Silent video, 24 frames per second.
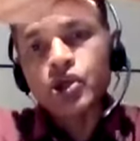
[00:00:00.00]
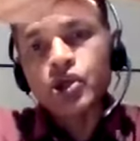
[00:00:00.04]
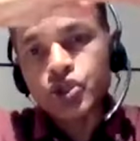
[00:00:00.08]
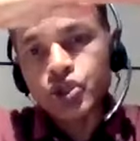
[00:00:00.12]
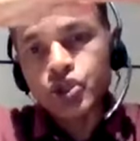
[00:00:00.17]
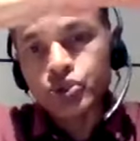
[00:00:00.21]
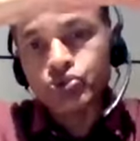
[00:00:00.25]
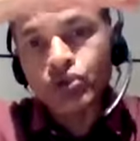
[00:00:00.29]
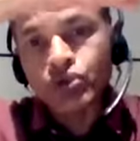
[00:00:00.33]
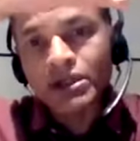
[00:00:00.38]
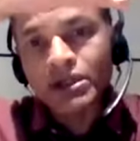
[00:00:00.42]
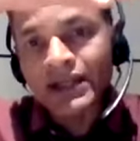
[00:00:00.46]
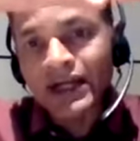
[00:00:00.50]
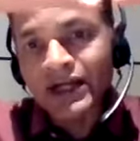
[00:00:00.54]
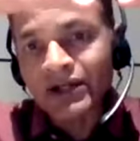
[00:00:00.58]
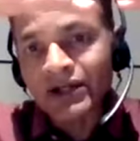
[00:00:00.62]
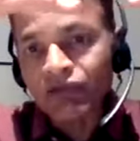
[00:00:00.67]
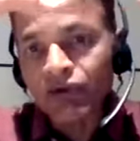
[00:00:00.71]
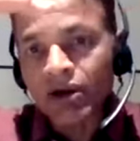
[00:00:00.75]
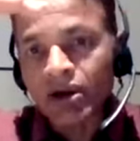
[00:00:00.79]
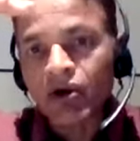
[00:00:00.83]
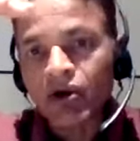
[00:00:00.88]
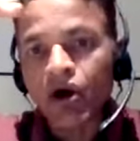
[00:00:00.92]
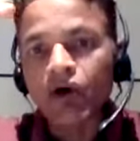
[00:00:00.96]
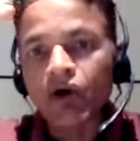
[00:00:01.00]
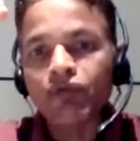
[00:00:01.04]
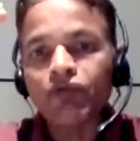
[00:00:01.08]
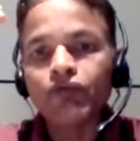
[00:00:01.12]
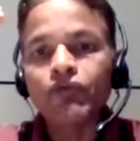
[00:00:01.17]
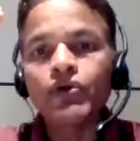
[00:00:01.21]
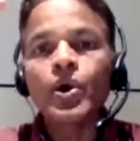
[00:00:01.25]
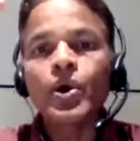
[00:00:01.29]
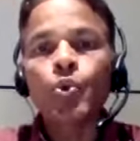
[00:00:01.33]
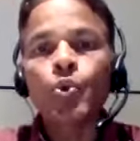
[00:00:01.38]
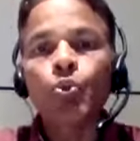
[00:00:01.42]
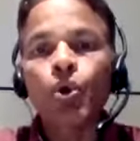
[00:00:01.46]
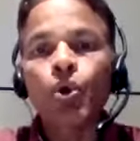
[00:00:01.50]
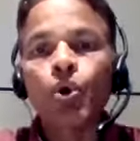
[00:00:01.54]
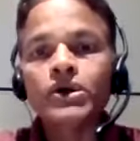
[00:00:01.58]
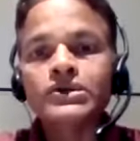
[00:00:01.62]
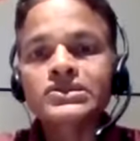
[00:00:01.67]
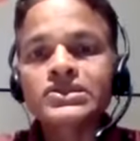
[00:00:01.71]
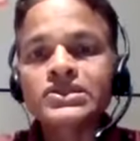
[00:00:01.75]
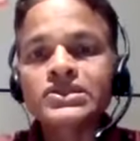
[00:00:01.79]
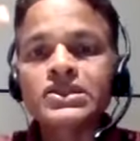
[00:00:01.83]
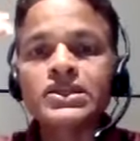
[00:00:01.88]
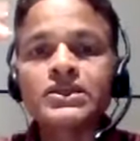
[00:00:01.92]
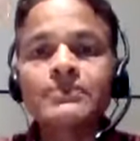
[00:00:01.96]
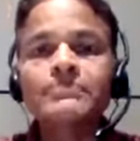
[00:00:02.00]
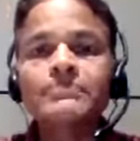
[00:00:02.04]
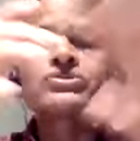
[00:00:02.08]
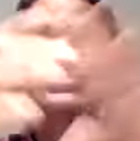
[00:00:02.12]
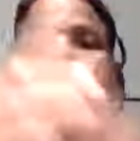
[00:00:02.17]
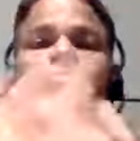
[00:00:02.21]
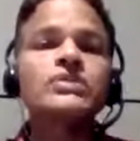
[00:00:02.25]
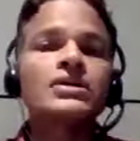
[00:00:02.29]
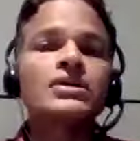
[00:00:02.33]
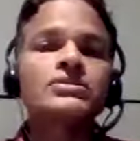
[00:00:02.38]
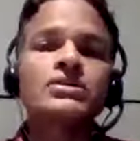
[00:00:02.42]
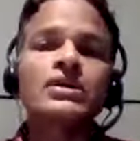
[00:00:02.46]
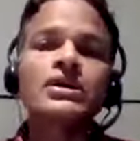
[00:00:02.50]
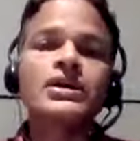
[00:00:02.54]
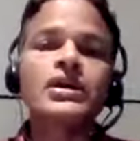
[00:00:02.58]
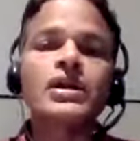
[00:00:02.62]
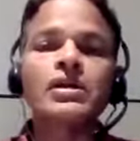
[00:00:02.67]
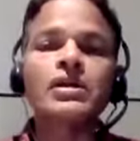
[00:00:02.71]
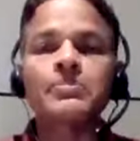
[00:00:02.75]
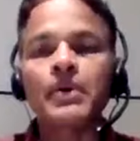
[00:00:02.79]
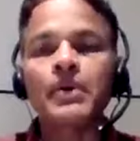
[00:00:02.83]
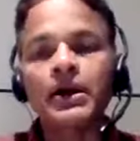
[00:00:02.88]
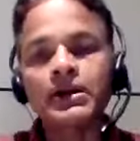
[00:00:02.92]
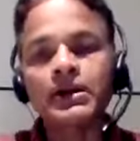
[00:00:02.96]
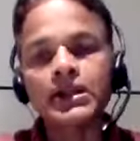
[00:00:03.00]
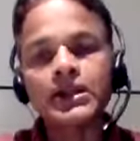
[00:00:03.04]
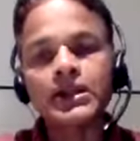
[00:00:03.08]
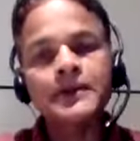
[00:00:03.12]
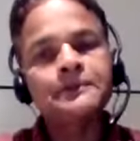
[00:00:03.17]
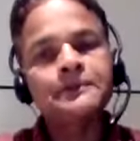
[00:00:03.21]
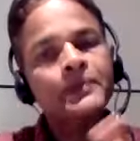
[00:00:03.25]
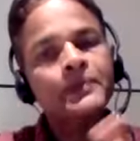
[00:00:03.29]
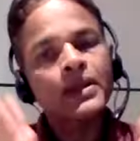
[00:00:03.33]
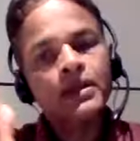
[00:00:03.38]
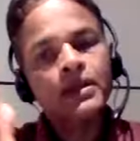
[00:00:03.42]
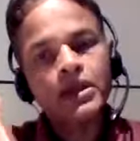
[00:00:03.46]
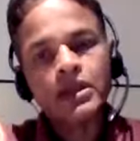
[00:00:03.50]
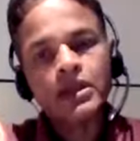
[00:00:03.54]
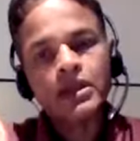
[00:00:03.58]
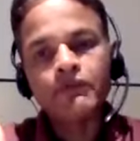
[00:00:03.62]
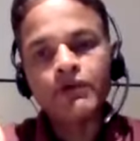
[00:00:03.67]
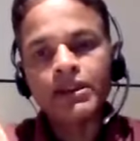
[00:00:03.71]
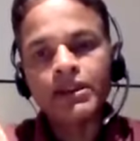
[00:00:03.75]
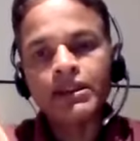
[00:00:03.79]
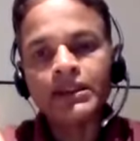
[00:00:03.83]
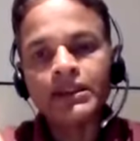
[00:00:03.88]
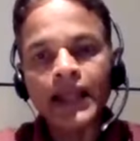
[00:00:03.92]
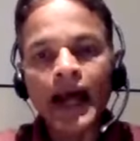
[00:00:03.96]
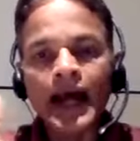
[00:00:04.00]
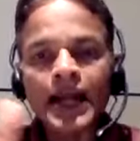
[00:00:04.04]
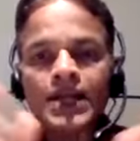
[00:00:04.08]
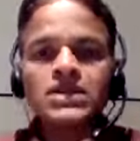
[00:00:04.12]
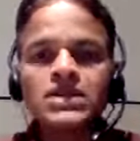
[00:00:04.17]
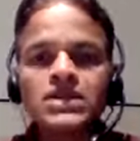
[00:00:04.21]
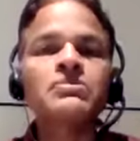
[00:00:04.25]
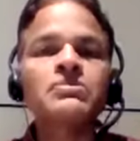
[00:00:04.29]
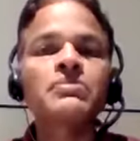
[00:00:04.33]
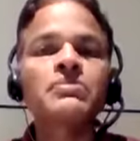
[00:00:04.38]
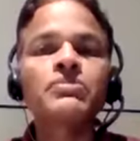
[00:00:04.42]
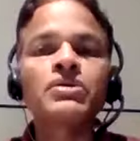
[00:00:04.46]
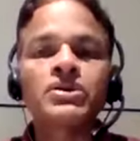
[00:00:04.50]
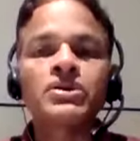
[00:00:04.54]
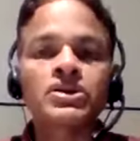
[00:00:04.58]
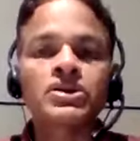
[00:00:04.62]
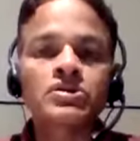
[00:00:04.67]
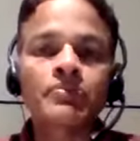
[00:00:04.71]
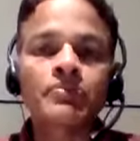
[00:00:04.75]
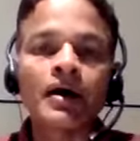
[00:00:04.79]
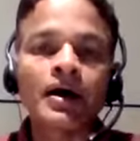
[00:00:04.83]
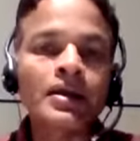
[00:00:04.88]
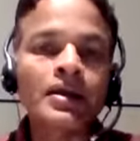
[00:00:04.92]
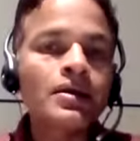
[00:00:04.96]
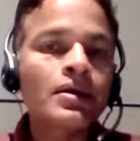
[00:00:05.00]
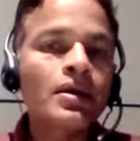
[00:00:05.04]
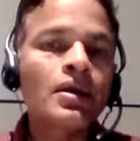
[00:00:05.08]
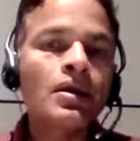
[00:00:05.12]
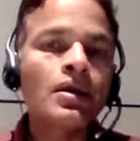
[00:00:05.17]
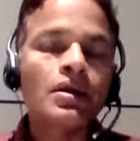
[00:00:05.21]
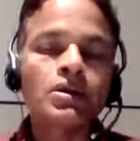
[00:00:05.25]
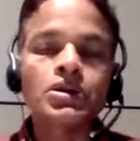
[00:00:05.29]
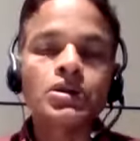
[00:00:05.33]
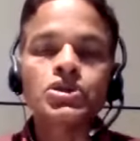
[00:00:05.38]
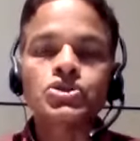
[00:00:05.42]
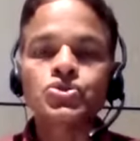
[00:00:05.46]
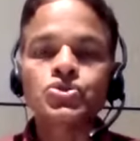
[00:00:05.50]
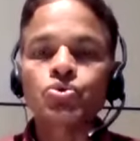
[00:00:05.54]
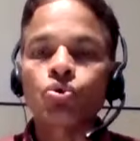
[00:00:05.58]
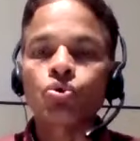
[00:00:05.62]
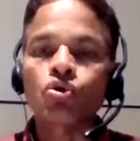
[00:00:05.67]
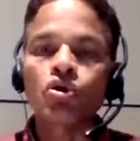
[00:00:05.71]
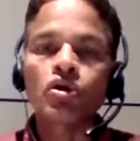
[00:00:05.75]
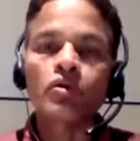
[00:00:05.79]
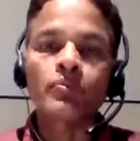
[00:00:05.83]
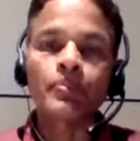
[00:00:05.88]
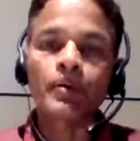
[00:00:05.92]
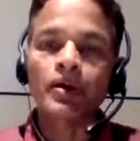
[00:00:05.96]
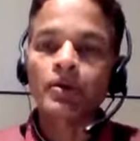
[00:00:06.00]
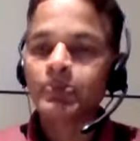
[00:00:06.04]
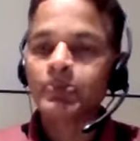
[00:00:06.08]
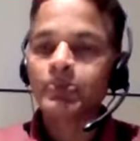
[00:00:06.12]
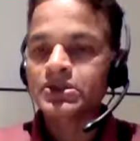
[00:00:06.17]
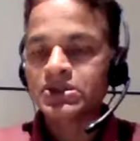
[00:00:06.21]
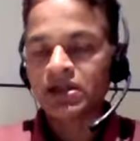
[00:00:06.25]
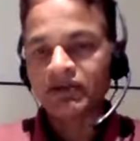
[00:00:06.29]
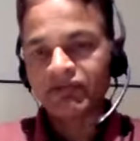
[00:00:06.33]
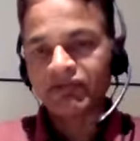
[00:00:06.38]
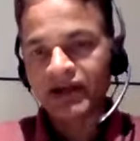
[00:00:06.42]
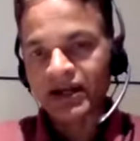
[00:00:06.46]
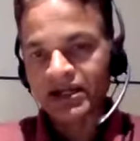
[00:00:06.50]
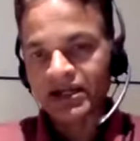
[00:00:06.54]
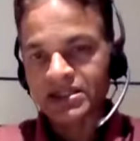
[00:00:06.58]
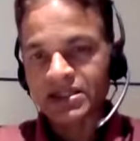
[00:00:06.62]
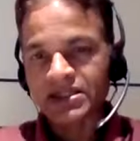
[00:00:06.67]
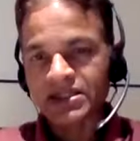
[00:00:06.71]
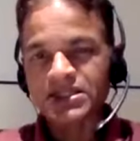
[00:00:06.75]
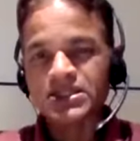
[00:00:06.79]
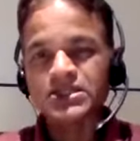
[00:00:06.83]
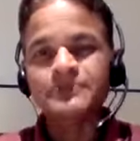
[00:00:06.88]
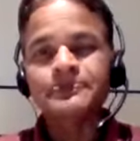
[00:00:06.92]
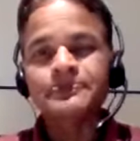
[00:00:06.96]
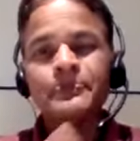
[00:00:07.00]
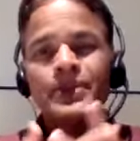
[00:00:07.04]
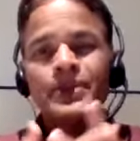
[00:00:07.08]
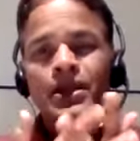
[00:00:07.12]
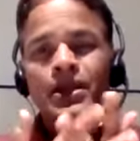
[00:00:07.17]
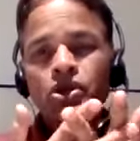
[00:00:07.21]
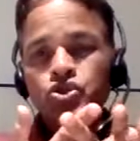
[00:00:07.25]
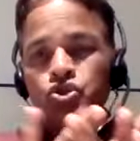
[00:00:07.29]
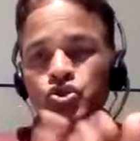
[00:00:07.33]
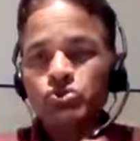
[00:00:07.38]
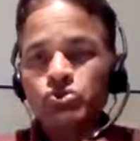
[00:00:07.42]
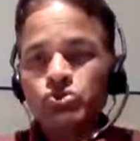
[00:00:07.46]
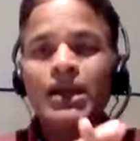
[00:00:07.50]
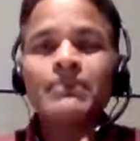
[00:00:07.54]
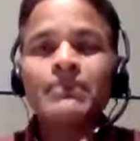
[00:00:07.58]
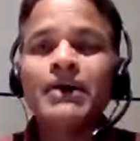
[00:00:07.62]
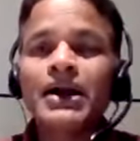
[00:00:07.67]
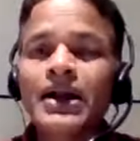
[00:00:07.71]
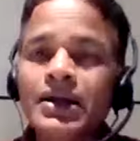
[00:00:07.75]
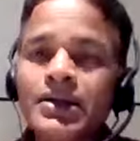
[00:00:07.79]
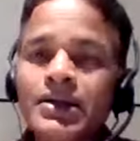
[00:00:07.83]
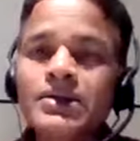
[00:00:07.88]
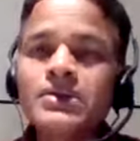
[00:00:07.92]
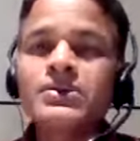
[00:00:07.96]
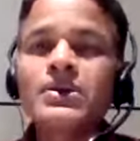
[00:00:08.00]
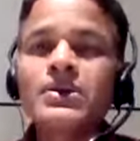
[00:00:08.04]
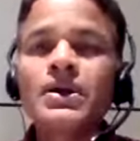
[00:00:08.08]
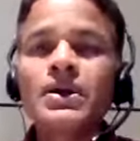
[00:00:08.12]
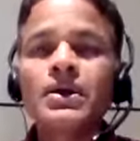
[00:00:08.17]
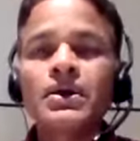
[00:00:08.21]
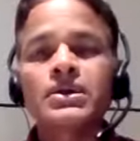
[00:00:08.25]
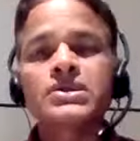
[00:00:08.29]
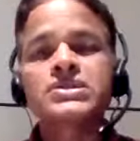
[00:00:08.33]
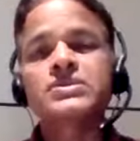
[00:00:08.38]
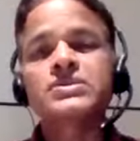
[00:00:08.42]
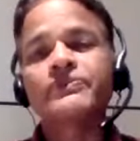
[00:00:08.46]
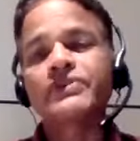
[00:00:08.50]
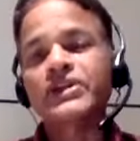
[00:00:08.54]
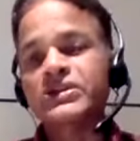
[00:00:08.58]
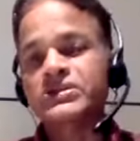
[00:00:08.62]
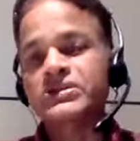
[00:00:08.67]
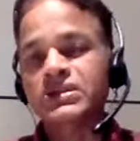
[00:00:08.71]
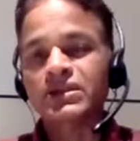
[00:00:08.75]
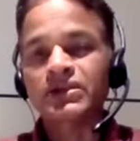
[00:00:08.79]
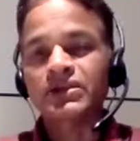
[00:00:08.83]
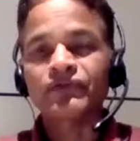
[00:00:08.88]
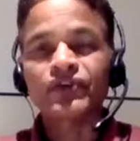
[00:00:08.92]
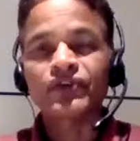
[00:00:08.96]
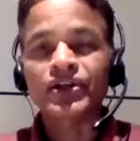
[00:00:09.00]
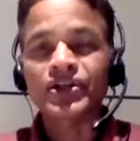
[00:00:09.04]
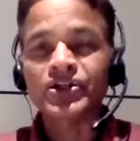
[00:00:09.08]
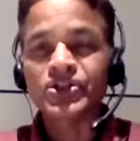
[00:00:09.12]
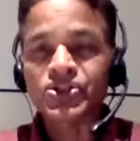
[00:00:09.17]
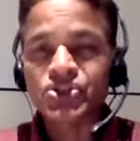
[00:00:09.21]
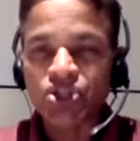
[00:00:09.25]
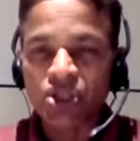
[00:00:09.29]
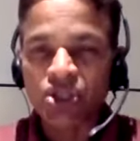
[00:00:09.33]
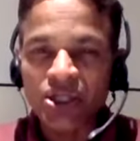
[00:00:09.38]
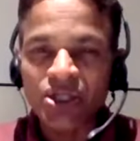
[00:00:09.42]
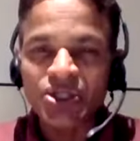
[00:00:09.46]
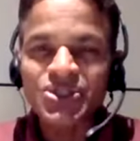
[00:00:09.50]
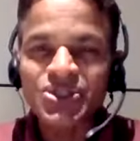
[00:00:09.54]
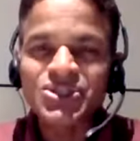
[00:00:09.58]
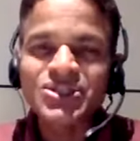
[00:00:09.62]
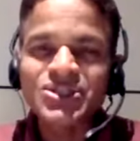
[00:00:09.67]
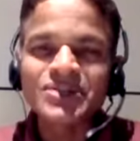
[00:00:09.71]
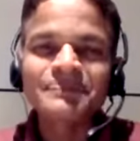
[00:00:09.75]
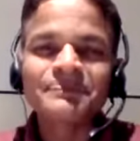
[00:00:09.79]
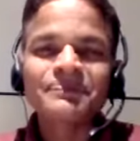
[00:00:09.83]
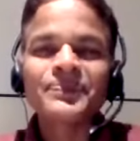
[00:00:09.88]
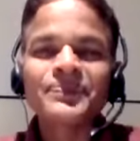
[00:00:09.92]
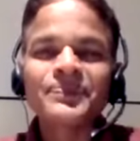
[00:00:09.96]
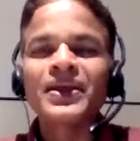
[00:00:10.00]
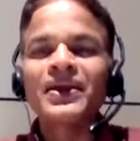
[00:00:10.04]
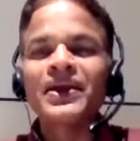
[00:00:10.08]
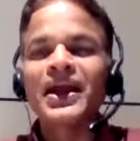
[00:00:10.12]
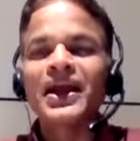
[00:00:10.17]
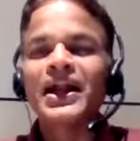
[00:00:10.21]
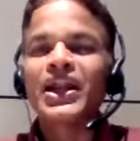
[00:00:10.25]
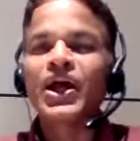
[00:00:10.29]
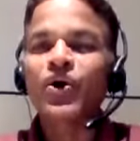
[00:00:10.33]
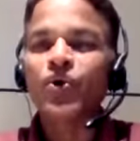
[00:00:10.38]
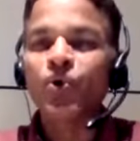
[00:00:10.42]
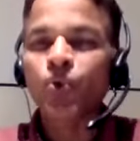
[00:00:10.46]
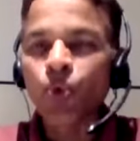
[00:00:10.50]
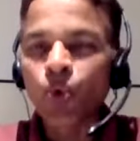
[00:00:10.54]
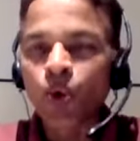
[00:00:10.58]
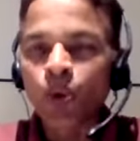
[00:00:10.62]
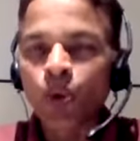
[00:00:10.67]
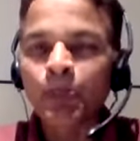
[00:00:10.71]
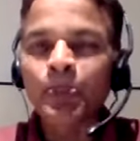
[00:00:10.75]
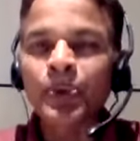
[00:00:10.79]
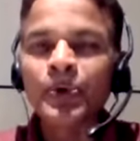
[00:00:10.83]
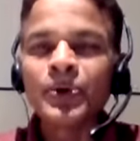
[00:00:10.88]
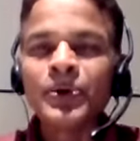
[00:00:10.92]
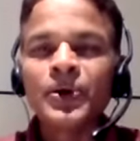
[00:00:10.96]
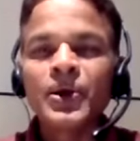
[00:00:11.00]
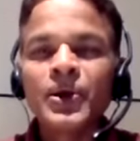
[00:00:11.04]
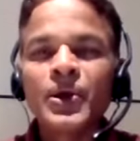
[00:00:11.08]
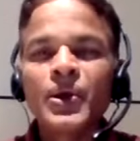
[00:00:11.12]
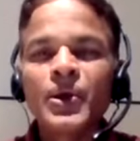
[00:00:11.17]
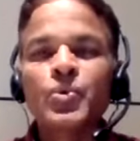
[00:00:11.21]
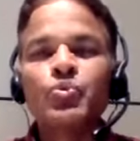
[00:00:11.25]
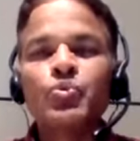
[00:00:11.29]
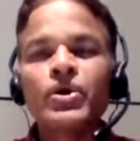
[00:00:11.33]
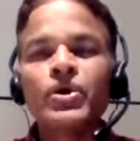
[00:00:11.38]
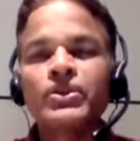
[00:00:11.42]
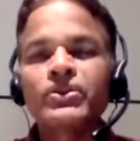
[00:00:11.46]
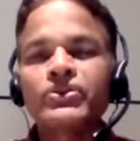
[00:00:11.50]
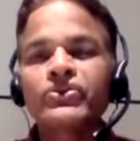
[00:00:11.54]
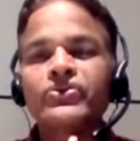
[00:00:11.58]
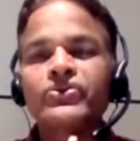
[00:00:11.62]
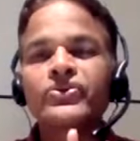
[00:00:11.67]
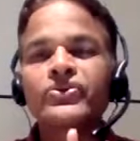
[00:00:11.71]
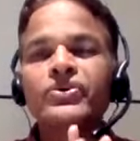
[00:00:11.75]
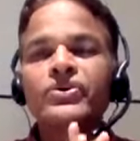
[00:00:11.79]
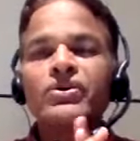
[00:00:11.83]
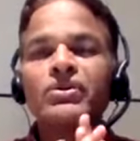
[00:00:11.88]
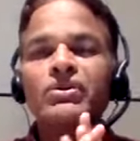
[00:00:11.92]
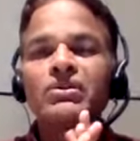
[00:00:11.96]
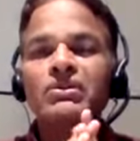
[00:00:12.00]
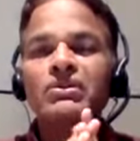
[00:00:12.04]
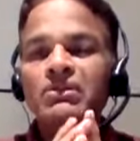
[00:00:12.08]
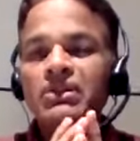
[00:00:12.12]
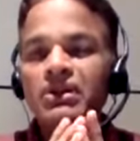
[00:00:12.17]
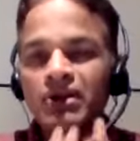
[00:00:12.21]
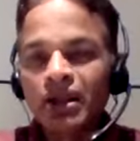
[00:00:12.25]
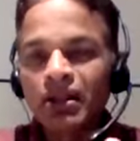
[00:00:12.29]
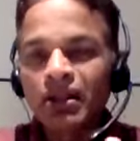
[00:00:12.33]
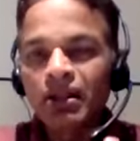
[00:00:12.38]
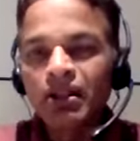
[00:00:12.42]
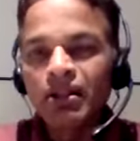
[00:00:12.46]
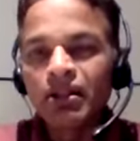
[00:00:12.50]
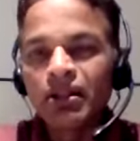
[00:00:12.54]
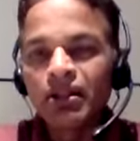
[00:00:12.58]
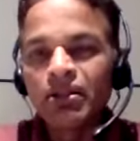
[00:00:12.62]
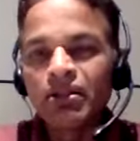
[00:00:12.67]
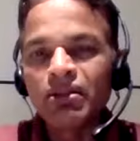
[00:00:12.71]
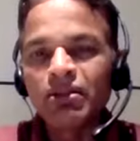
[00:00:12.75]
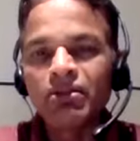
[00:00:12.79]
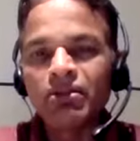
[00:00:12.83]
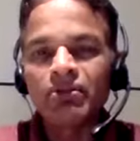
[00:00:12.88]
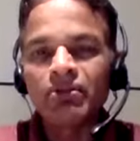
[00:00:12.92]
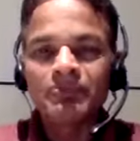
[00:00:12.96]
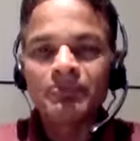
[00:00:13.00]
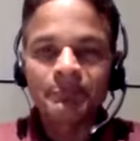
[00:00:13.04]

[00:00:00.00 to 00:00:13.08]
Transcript: through a network of what seems to be unrelated party, even that may be hit by the so-called purpose and effect test. So to my mind, it's a very significant change, and I hope with a little,